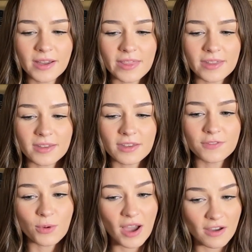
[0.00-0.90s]
I think if
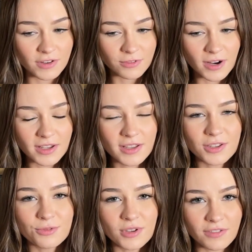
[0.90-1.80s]
you haven't read it,
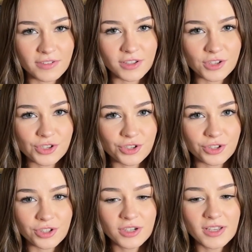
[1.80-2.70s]
you definitely
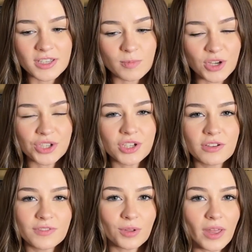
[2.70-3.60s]
should, especially
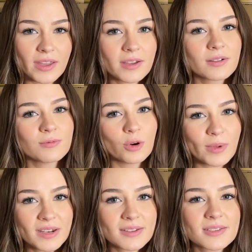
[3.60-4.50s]
if you like
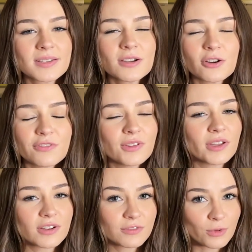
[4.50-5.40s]
romantasy or if you
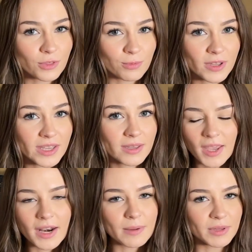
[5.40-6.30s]
liked Fourth Wing.
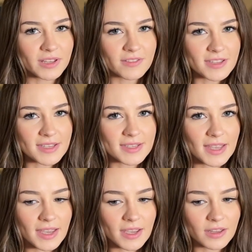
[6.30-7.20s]
And I believe this is
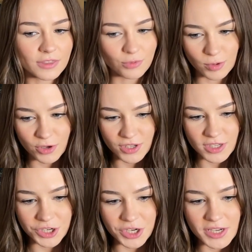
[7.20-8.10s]
a 3-book
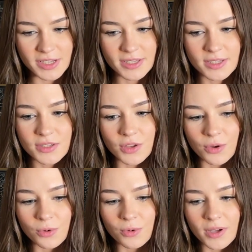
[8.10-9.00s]
series,
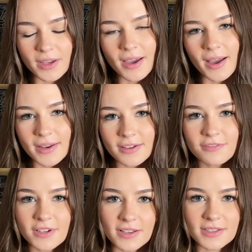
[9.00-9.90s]
so it kind
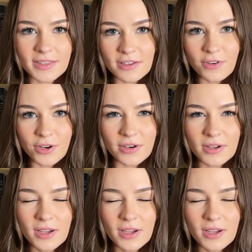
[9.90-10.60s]
of does leave on